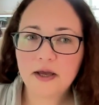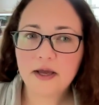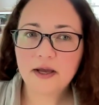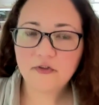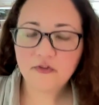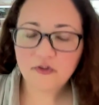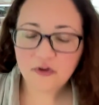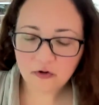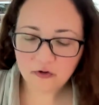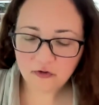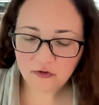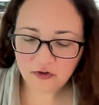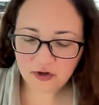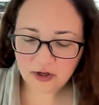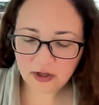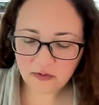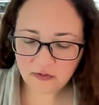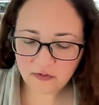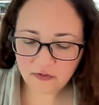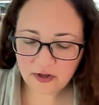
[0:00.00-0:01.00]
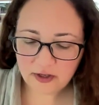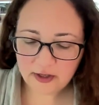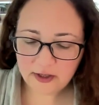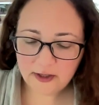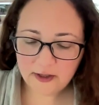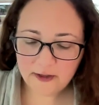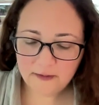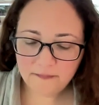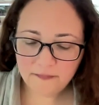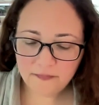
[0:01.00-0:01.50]
ask yourself,
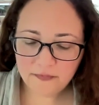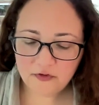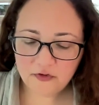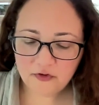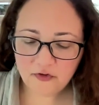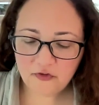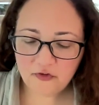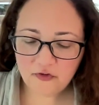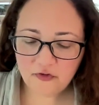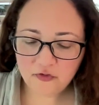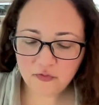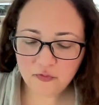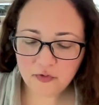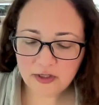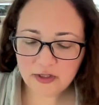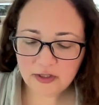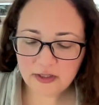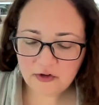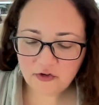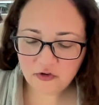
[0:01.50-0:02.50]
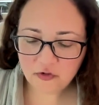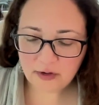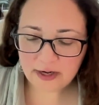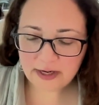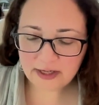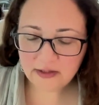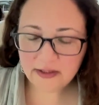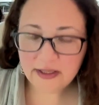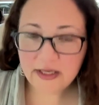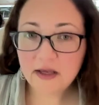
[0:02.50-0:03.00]
does this really
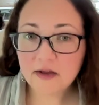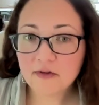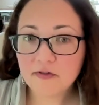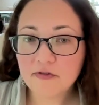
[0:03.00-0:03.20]
directly